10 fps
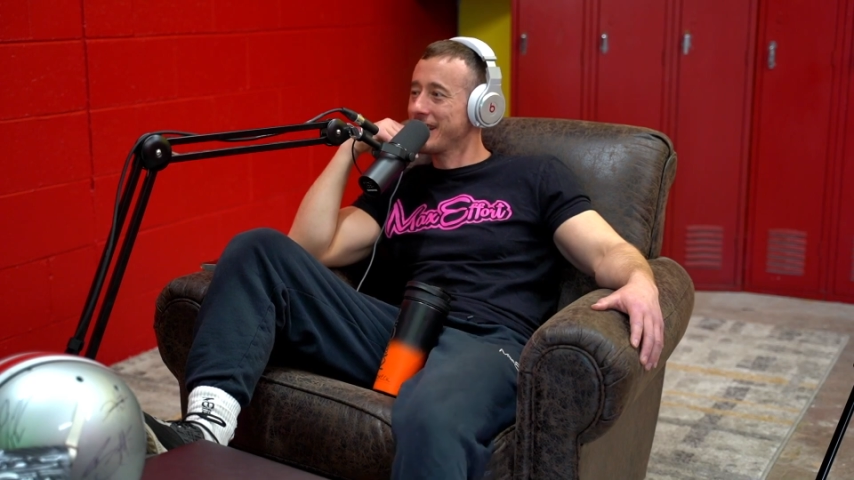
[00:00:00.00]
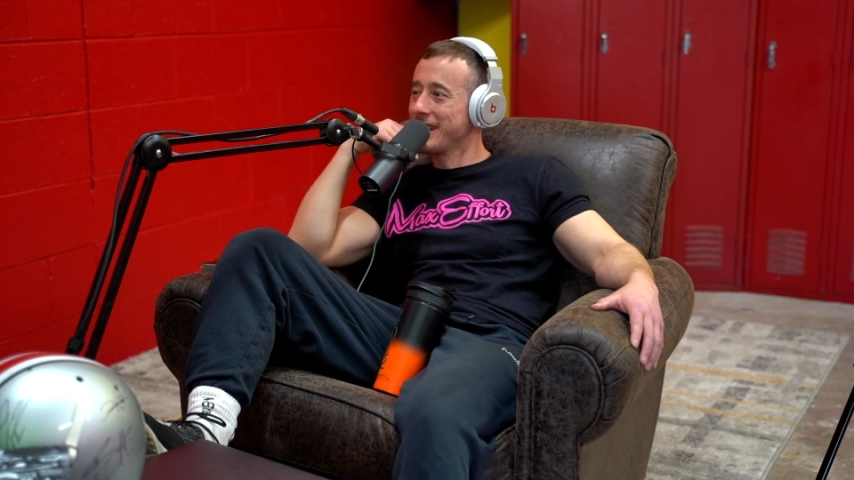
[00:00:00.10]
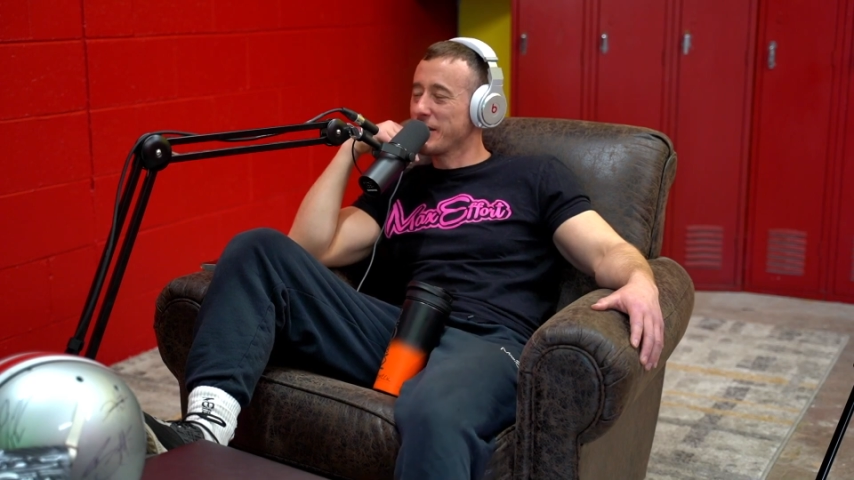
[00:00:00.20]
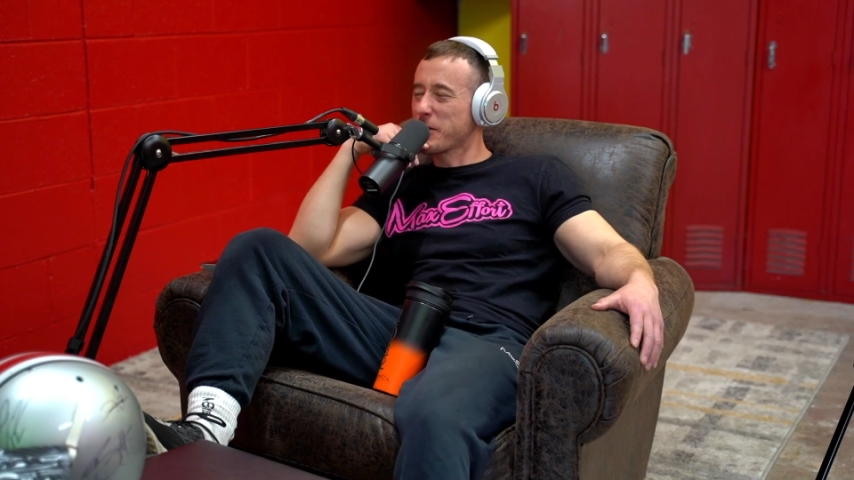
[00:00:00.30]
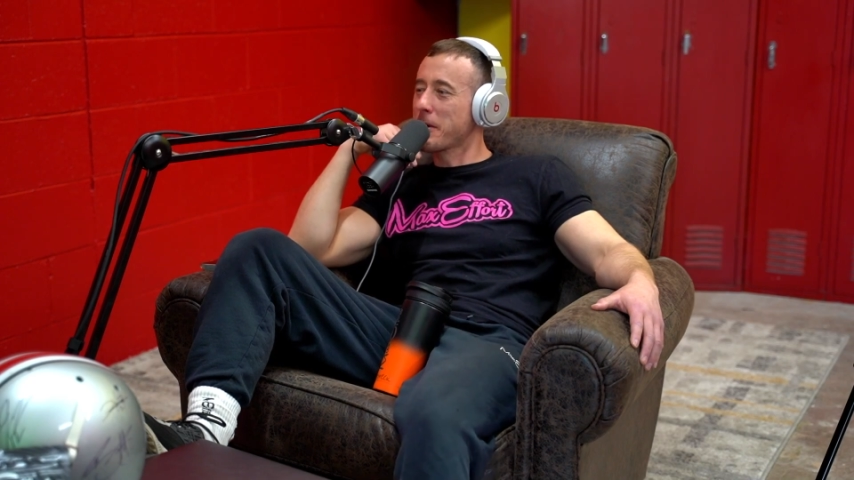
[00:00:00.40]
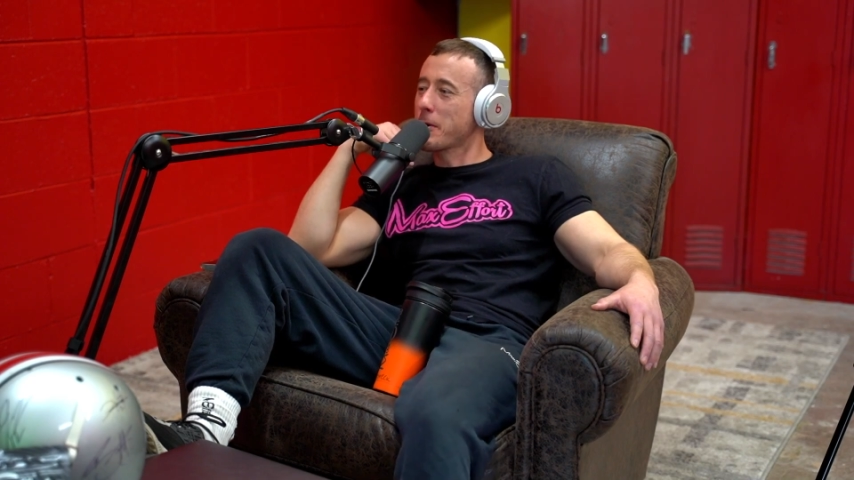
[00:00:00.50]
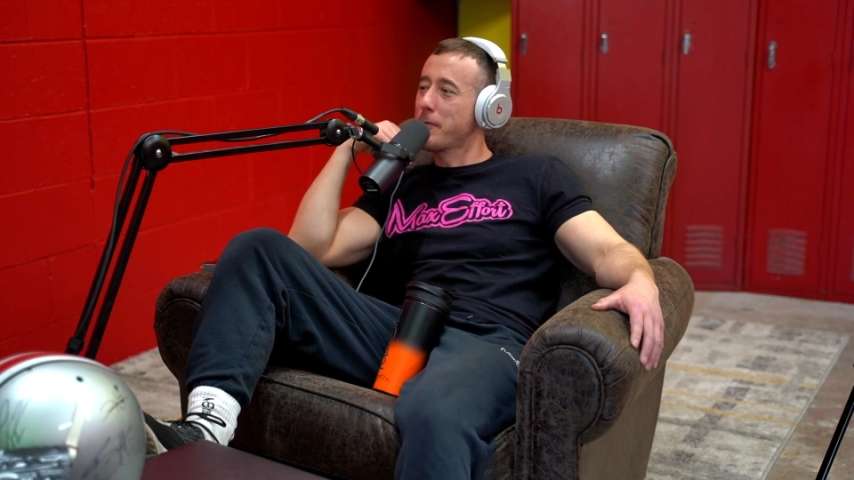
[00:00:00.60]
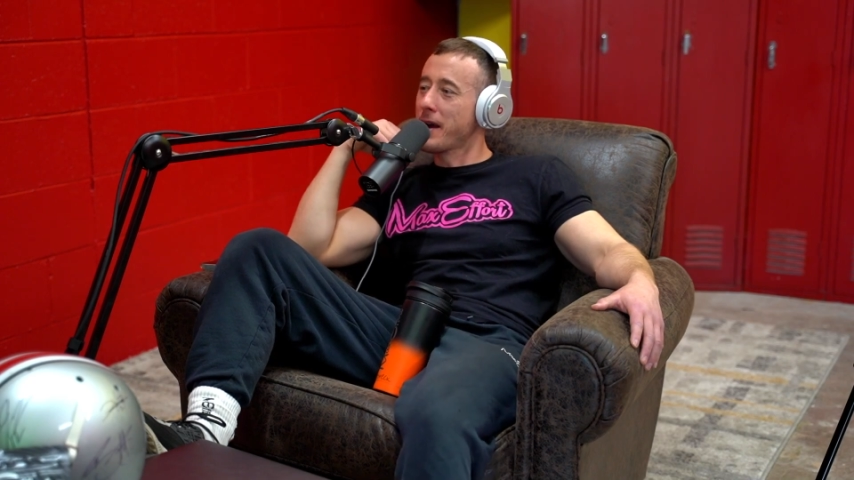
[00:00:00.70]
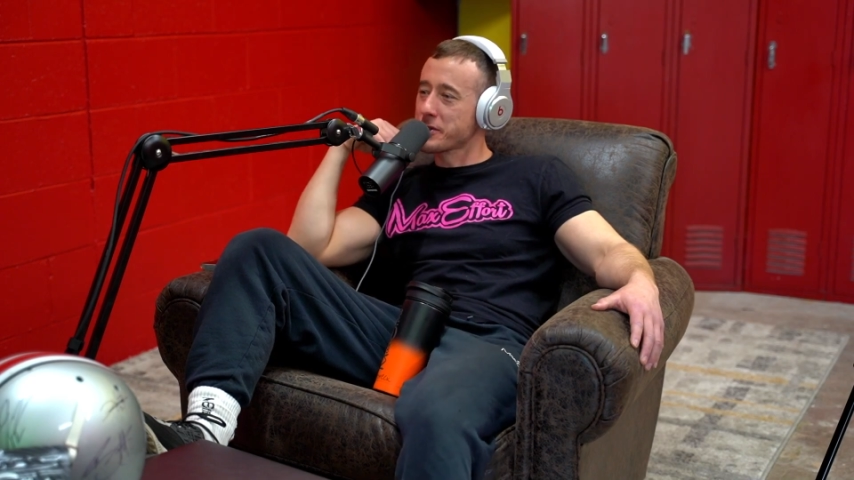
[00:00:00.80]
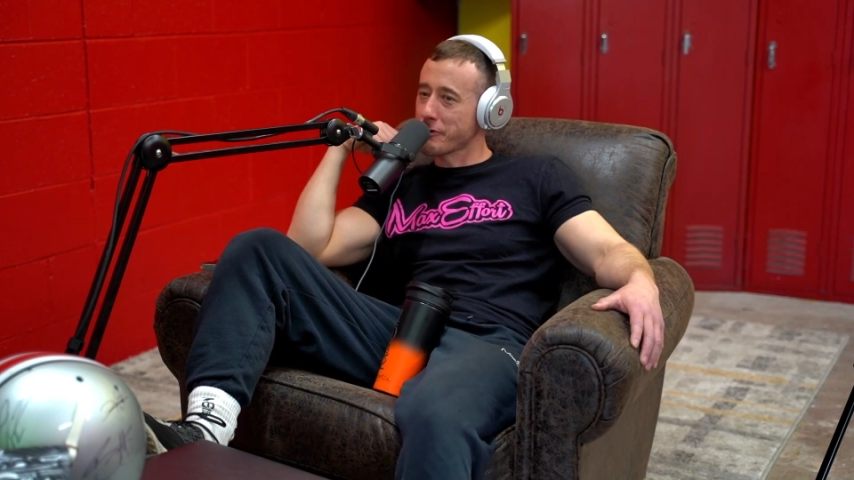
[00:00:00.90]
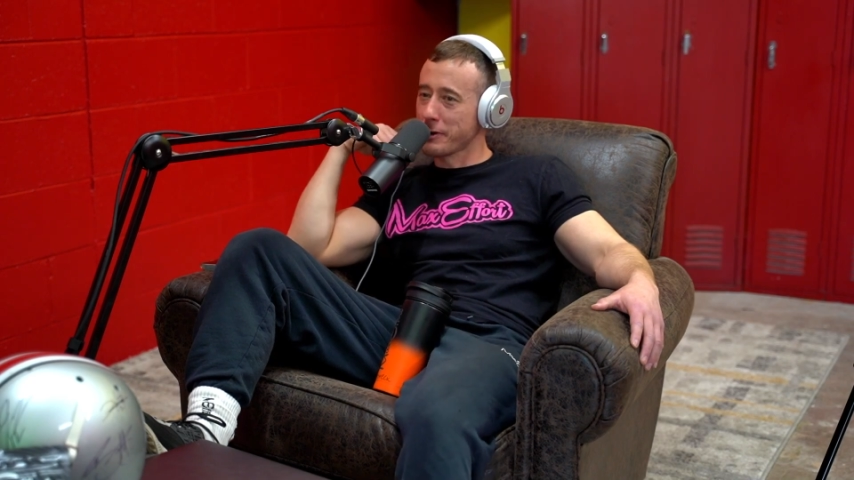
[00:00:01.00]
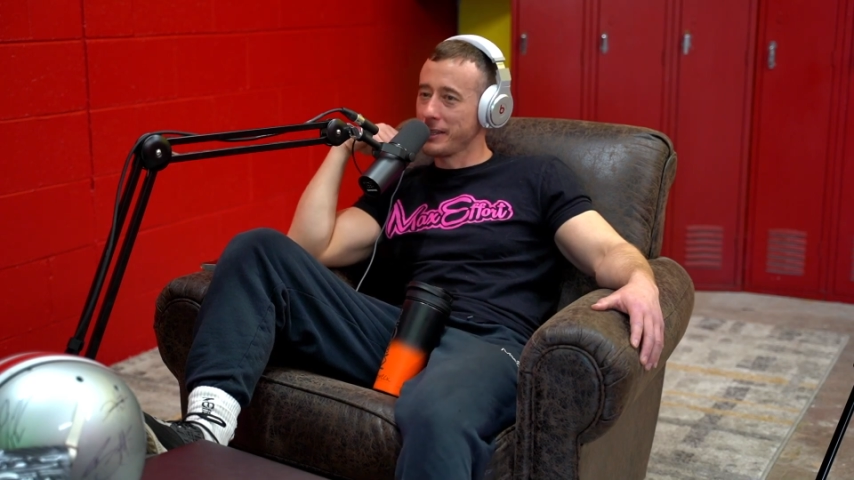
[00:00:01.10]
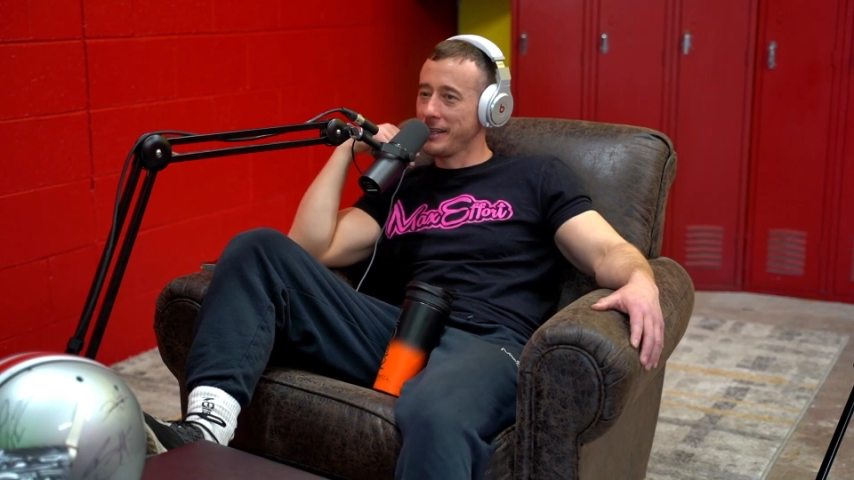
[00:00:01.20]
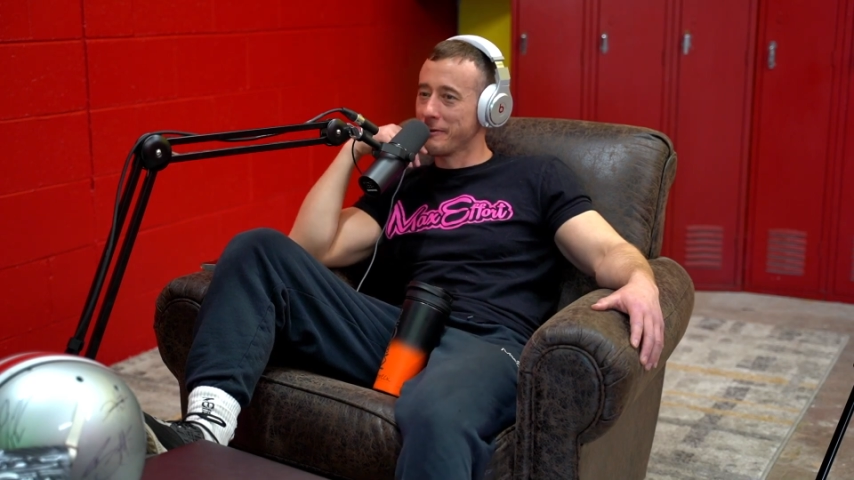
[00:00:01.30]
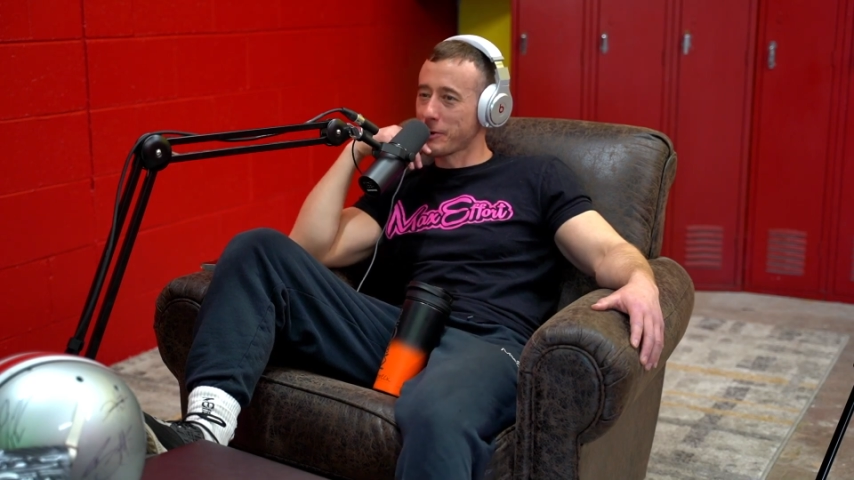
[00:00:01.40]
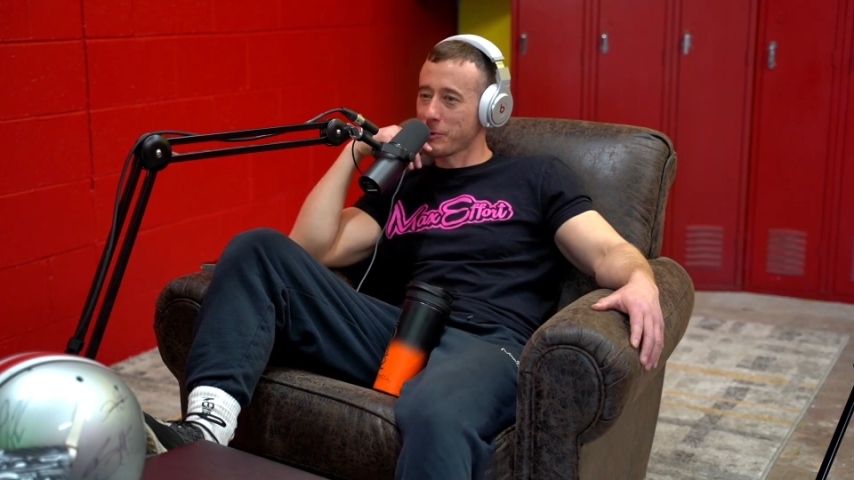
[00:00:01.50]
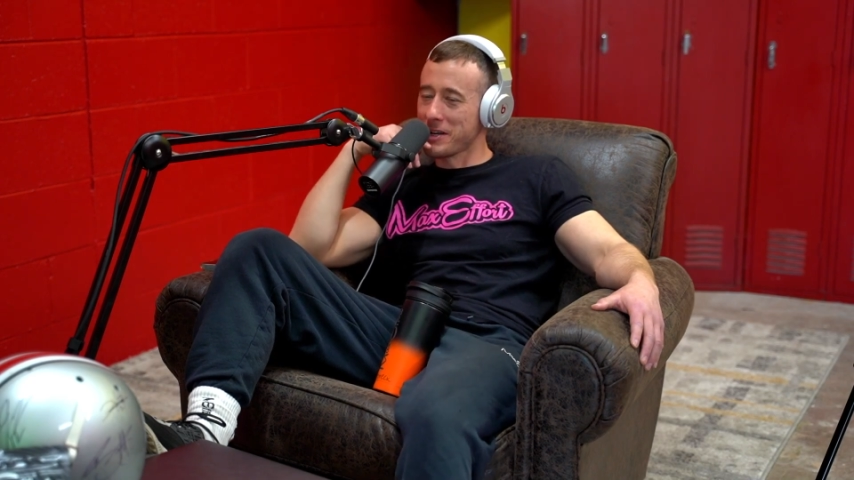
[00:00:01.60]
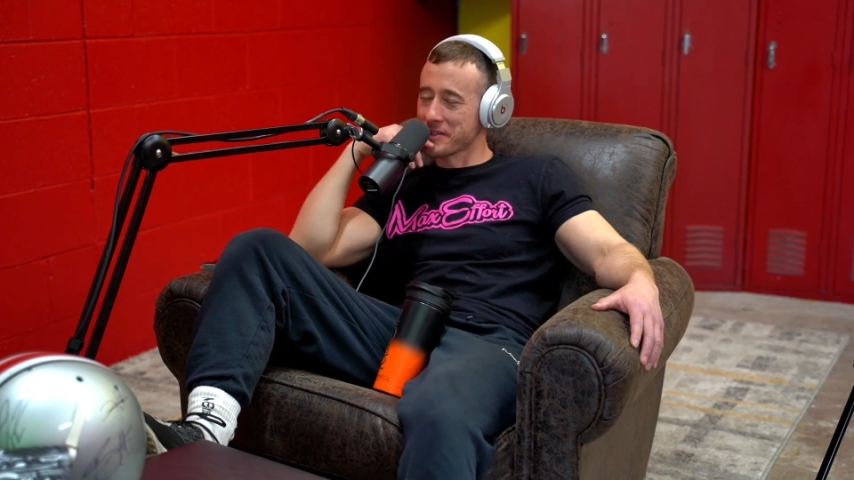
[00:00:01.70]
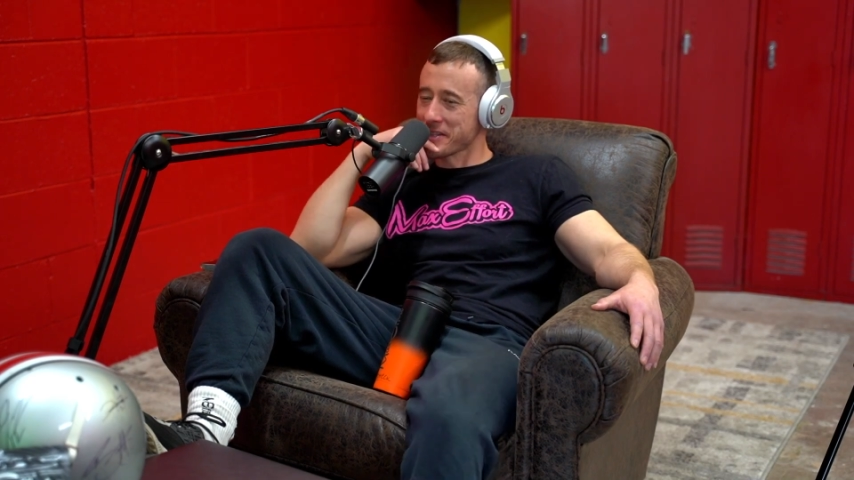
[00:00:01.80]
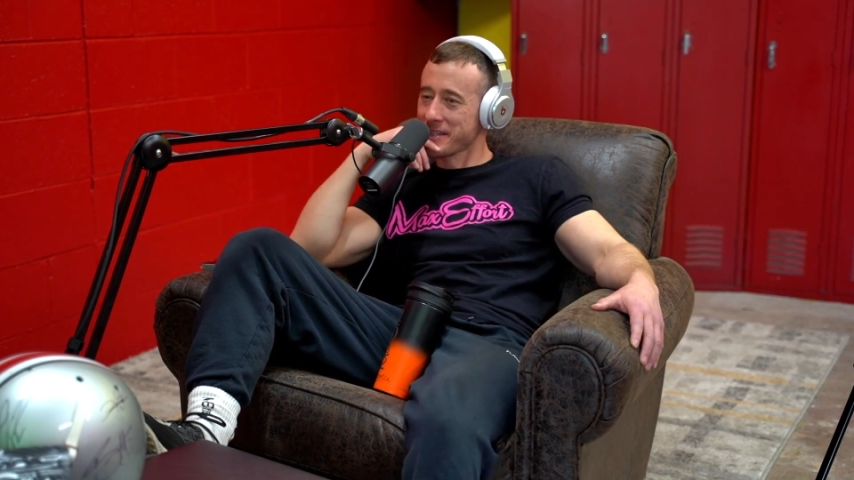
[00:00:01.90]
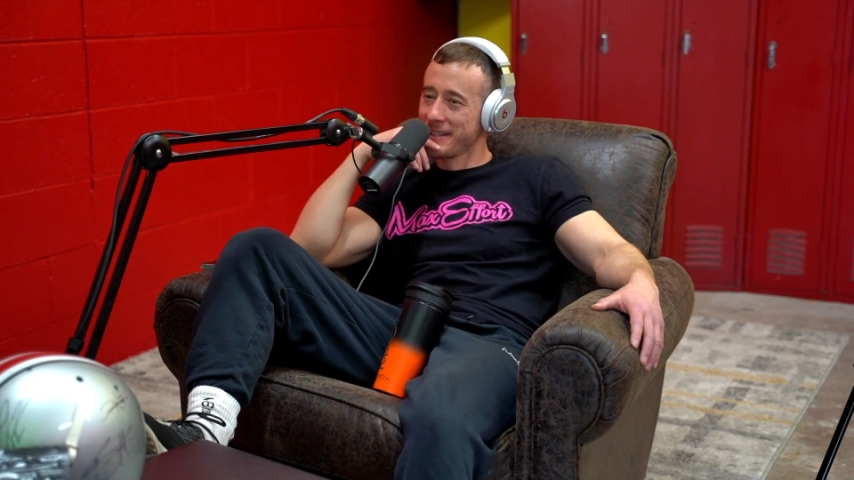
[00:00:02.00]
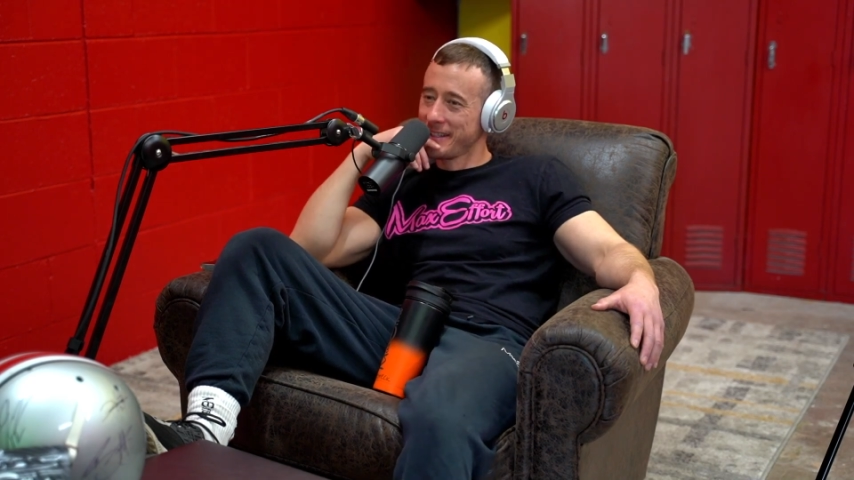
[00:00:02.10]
You're going to be able to bench freely for once.